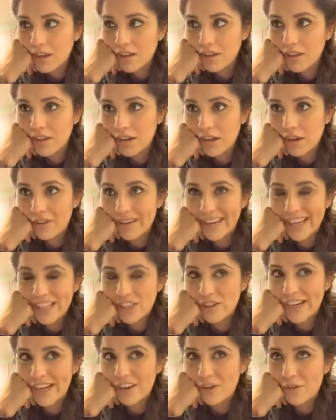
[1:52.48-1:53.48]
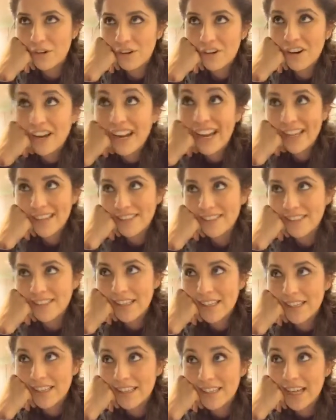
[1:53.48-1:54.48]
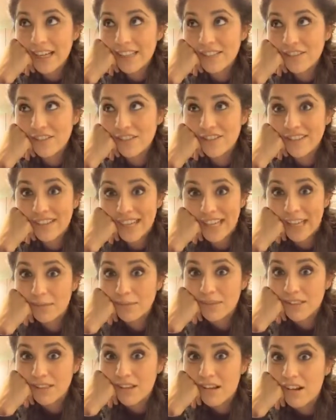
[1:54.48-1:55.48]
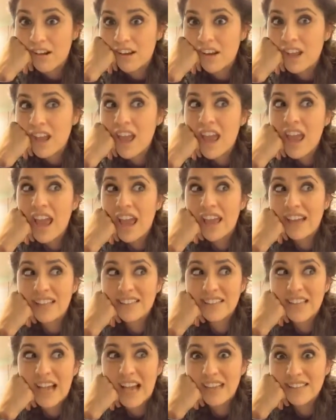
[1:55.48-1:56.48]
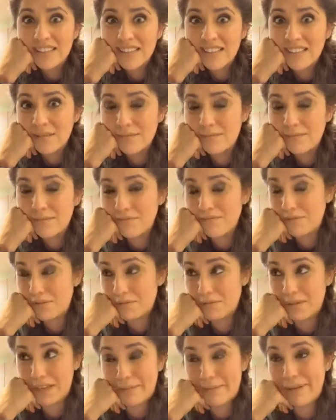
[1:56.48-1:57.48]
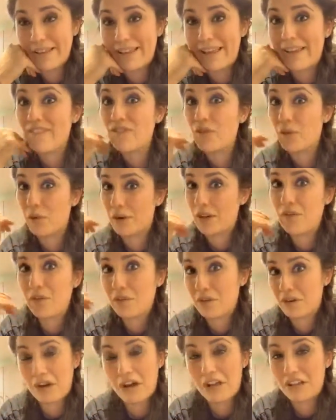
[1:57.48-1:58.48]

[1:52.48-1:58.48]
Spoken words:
You know, and I try to order hand sanitizer on Amazon and it's asking for me to pay like $44.